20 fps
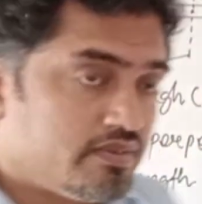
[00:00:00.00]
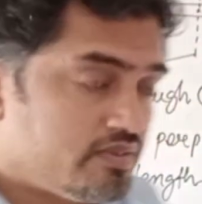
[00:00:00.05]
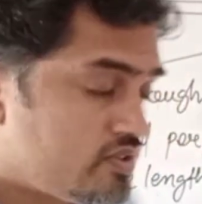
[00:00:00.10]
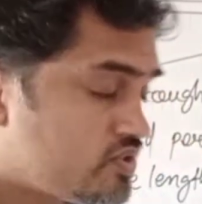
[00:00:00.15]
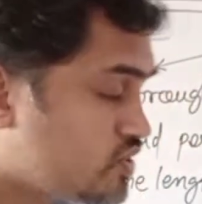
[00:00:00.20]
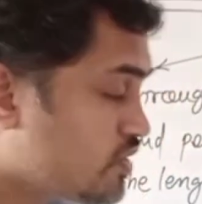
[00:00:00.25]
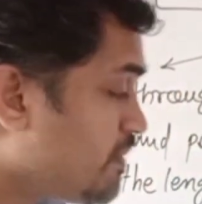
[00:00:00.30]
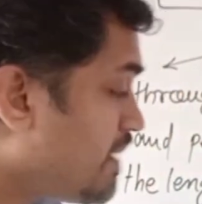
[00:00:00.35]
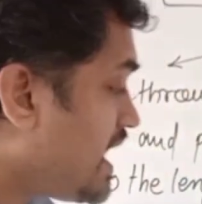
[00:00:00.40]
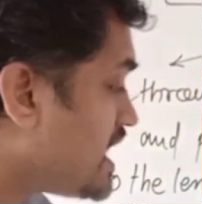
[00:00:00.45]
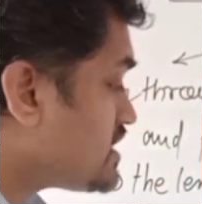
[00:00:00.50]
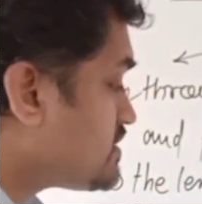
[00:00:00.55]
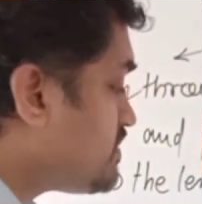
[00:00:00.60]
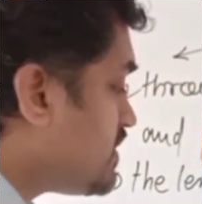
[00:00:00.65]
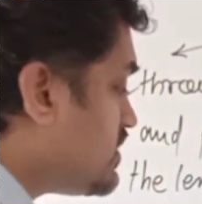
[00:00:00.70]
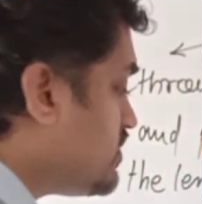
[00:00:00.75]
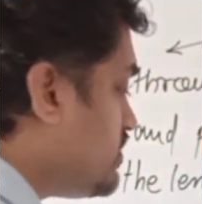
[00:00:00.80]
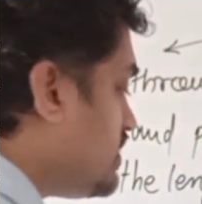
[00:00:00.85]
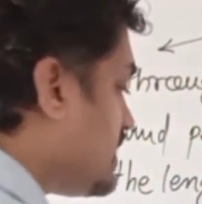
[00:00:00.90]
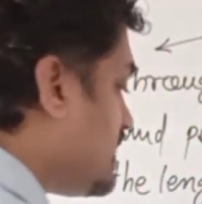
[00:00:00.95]
So mass
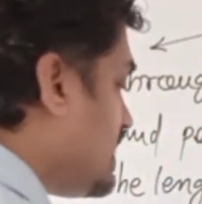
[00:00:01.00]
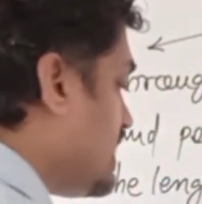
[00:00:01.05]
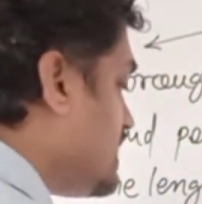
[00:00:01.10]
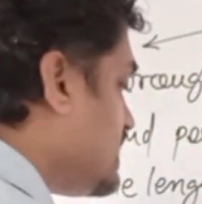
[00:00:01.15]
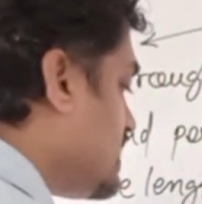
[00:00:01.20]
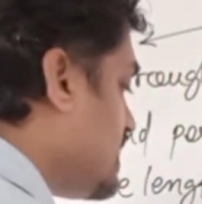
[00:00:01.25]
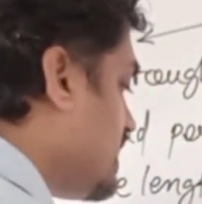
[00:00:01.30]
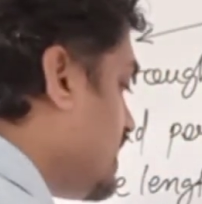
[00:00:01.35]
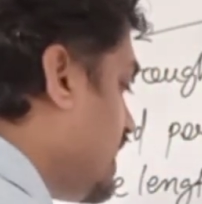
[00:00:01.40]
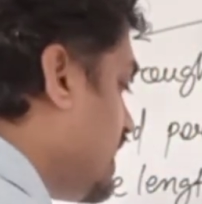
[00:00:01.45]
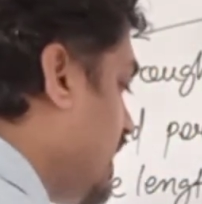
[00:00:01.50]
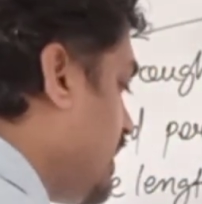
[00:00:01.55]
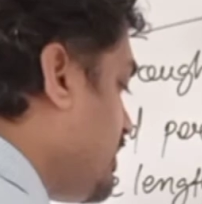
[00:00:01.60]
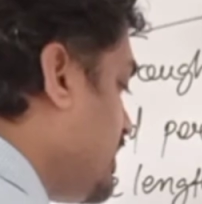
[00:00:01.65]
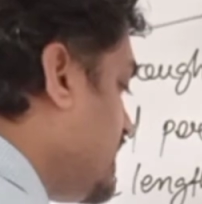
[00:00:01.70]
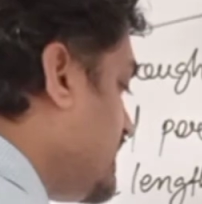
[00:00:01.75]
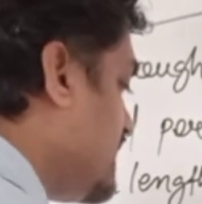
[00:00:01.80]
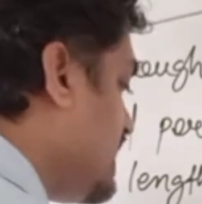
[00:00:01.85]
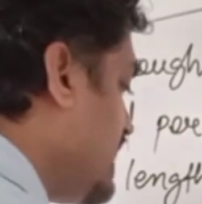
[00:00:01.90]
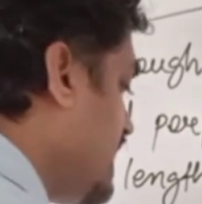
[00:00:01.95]
per unit length,
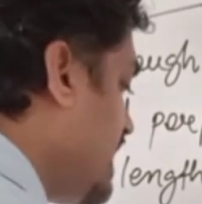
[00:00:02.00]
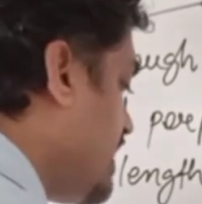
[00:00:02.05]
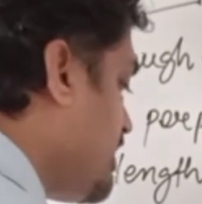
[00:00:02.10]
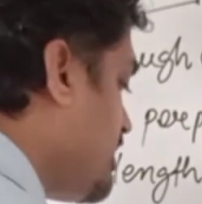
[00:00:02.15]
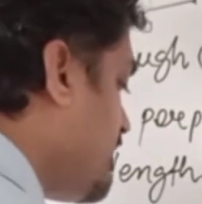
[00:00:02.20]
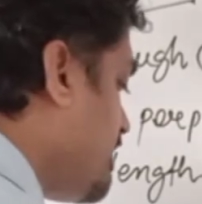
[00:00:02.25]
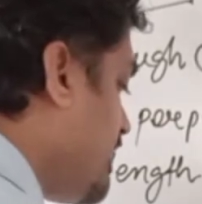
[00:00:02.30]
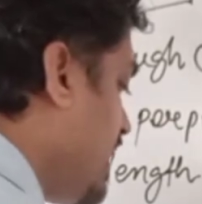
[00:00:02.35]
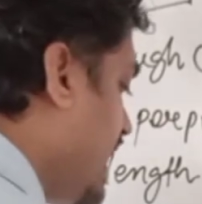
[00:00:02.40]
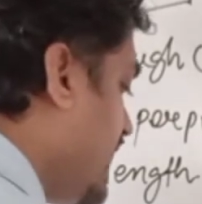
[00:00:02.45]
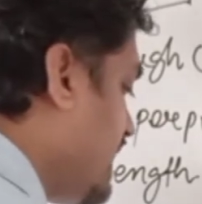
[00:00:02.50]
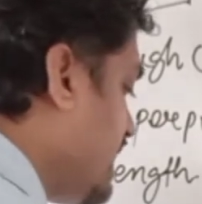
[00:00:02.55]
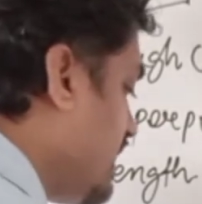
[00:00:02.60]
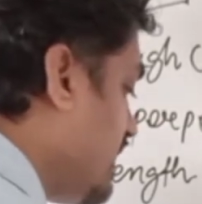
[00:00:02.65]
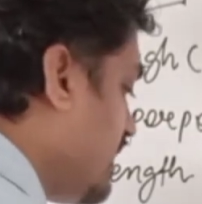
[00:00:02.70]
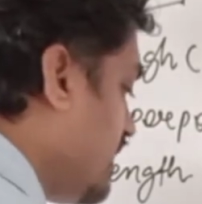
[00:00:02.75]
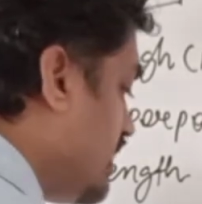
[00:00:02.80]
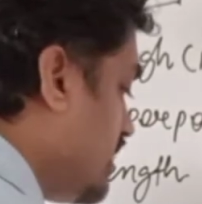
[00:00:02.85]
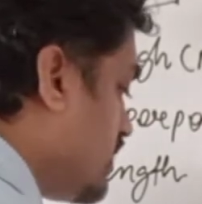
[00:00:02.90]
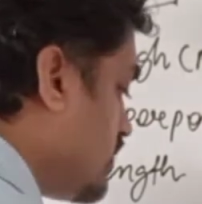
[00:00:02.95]
capital M by
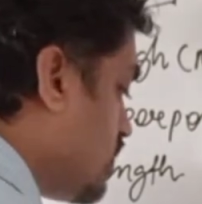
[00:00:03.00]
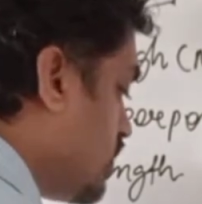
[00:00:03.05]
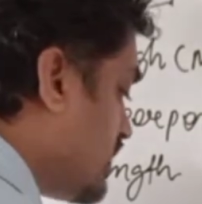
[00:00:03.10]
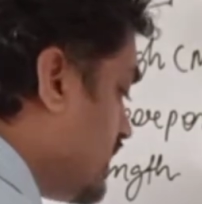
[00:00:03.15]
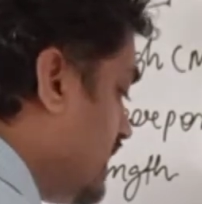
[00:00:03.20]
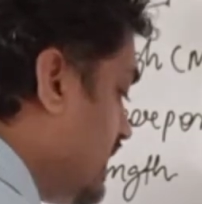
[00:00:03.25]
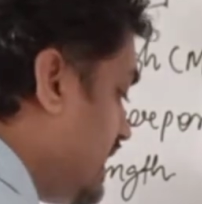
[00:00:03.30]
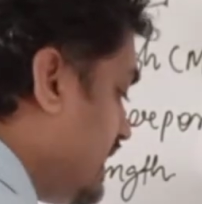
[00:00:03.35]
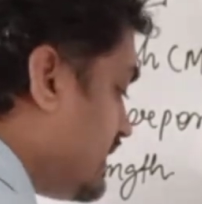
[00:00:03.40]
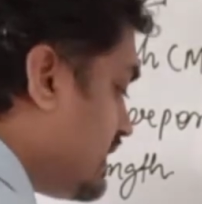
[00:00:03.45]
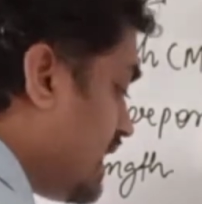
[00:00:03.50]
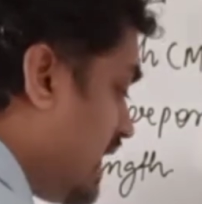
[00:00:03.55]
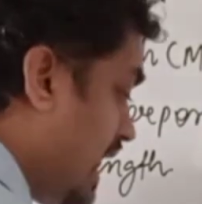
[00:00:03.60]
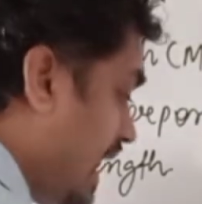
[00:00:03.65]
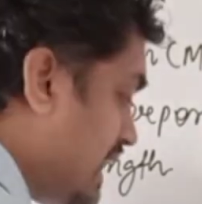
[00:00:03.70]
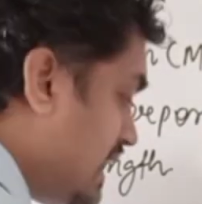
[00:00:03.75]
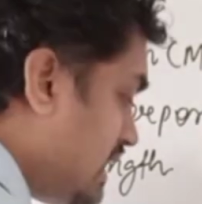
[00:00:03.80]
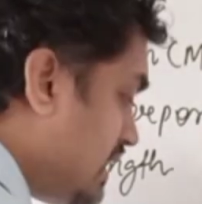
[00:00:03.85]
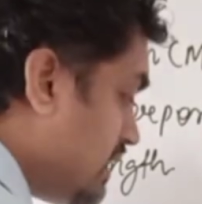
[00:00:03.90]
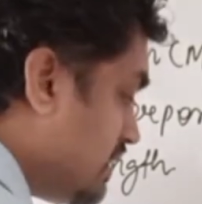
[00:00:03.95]
total length
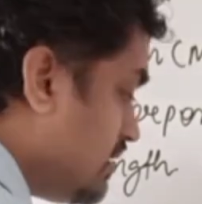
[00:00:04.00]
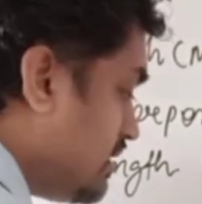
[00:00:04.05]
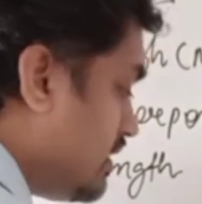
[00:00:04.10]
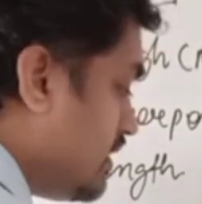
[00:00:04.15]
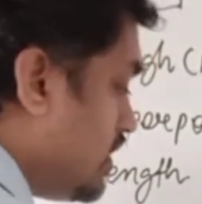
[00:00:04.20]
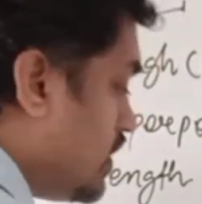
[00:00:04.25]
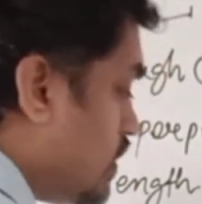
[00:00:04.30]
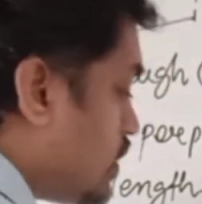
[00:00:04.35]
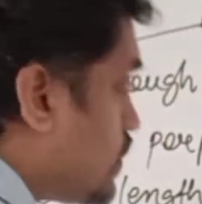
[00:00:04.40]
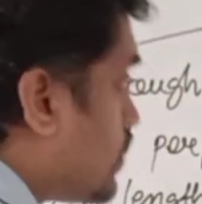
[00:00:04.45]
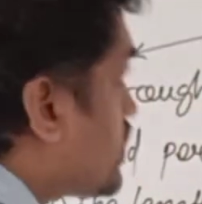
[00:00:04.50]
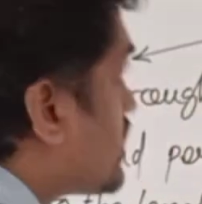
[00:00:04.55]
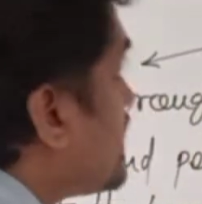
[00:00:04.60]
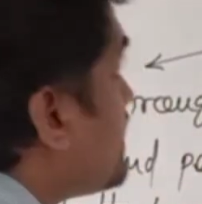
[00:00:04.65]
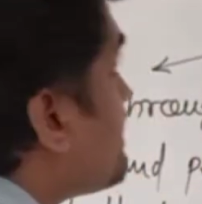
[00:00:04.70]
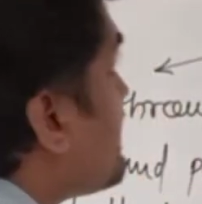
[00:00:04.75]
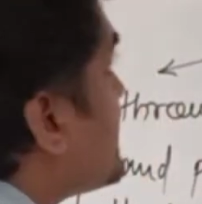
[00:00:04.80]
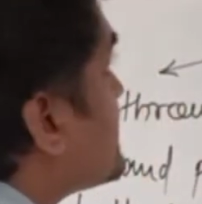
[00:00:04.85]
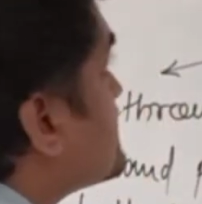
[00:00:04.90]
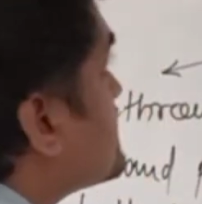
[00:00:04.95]
L, total
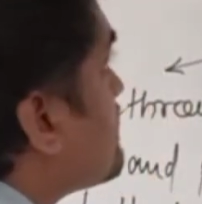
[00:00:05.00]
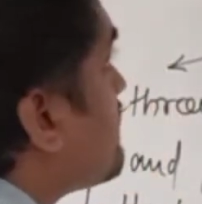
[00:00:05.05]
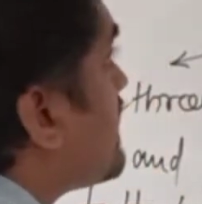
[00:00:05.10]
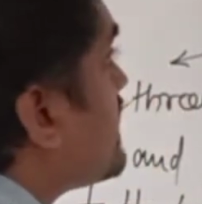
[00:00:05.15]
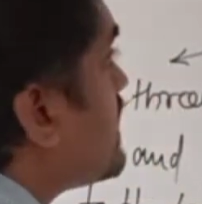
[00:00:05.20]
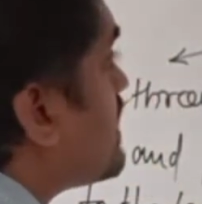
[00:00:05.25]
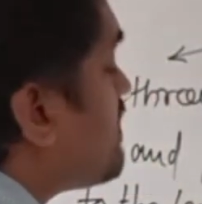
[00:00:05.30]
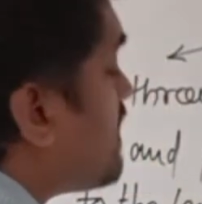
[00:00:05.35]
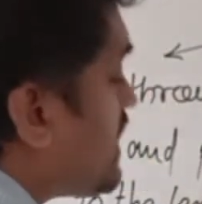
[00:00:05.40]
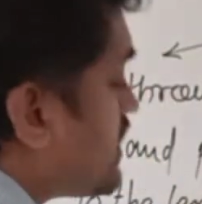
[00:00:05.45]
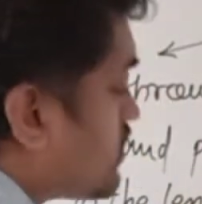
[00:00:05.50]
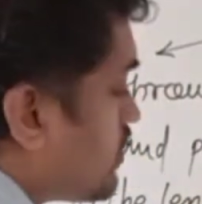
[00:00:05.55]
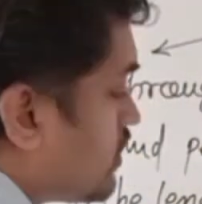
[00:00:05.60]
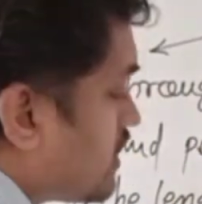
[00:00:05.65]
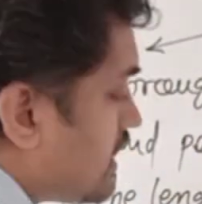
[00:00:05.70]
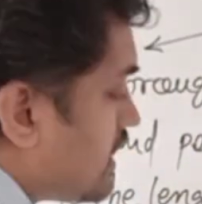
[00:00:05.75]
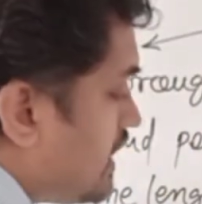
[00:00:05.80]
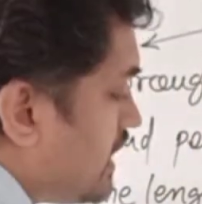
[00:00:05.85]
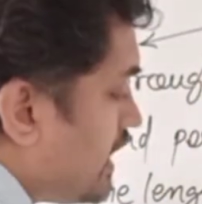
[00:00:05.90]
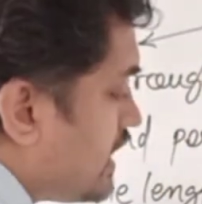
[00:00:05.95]
mass divided by
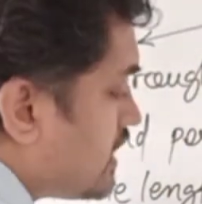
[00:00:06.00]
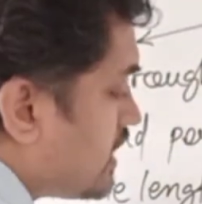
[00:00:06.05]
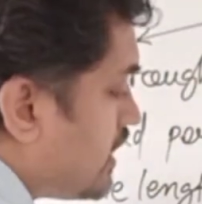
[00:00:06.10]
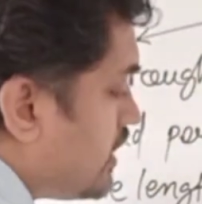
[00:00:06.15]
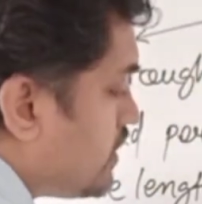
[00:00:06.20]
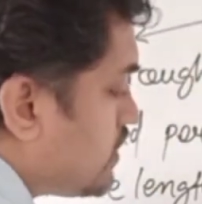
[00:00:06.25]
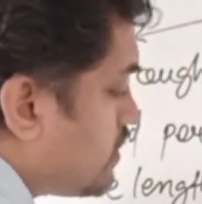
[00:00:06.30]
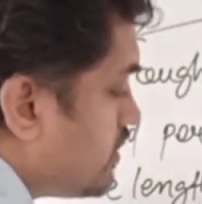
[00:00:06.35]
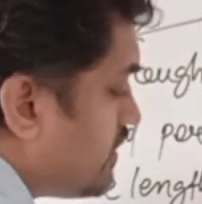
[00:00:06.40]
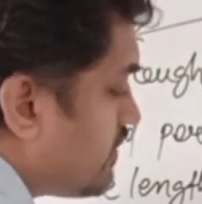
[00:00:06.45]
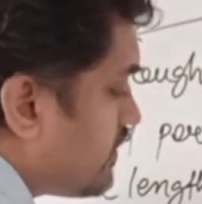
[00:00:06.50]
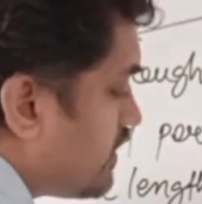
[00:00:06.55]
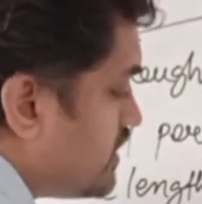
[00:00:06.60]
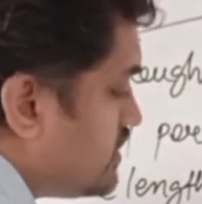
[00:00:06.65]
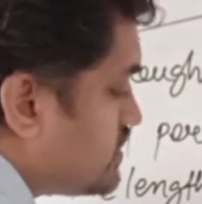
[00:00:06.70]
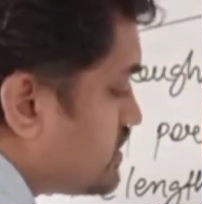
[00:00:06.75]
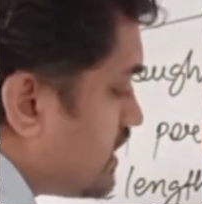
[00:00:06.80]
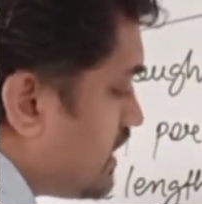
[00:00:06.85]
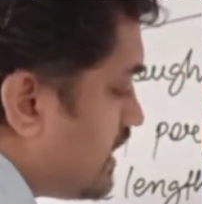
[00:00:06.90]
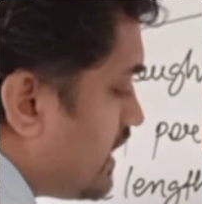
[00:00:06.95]
total length into
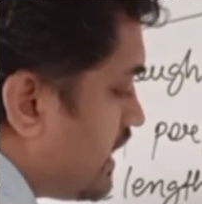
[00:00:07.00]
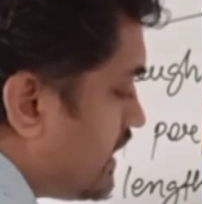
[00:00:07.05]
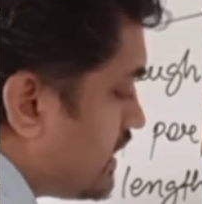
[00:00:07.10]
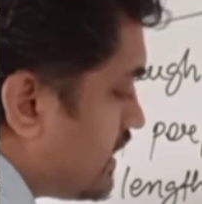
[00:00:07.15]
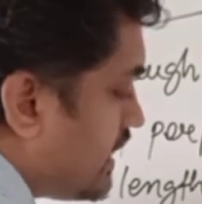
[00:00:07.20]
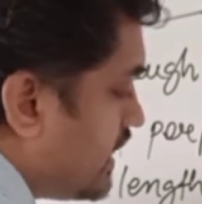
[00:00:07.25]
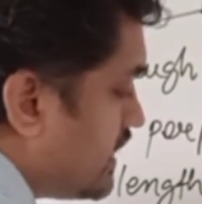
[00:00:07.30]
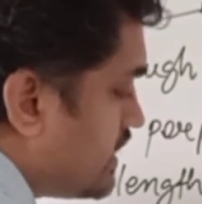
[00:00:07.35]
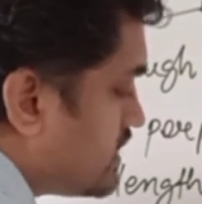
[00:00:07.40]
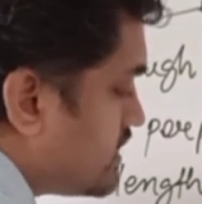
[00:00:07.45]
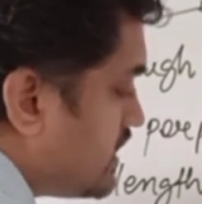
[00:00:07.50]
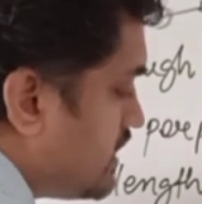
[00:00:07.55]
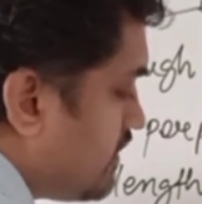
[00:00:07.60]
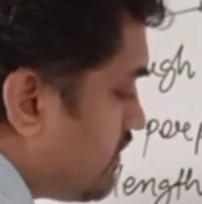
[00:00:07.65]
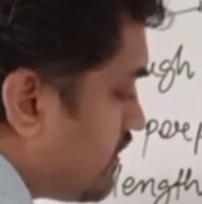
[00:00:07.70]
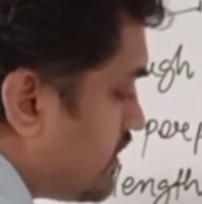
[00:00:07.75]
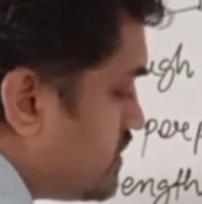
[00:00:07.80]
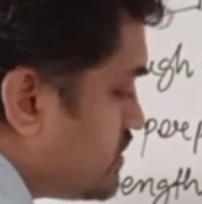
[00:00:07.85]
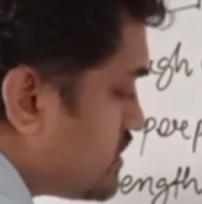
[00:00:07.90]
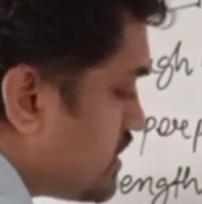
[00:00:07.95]
differential length. It is the
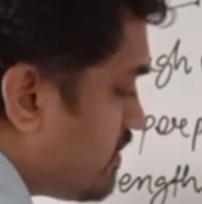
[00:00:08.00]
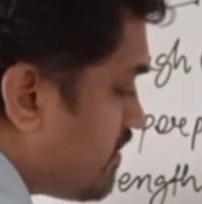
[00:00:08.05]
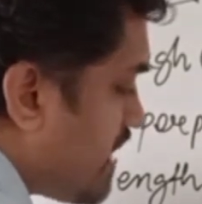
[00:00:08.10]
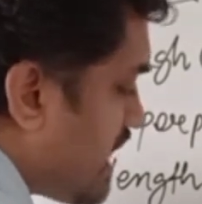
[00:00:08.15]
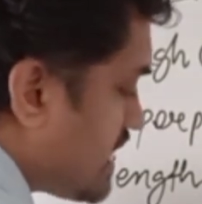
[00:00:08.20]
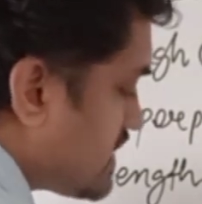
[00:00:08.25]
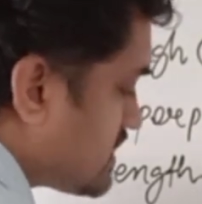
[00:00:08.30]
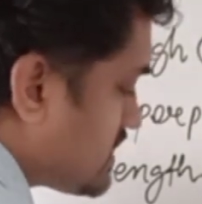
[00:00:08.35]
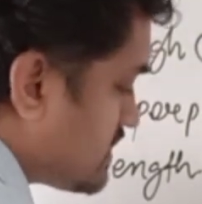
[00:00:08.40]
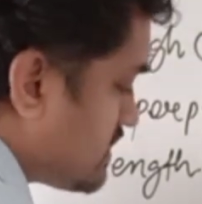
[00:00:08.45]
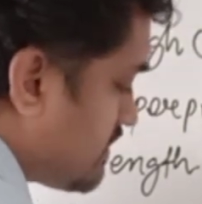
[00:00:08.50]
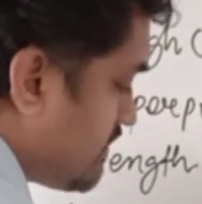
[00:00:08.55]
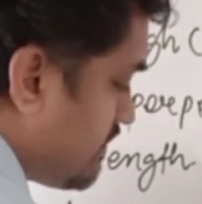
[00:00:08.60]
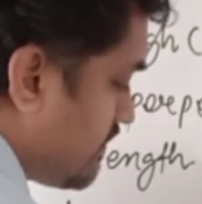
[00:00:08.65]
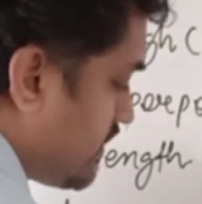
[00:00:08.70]
differential mass.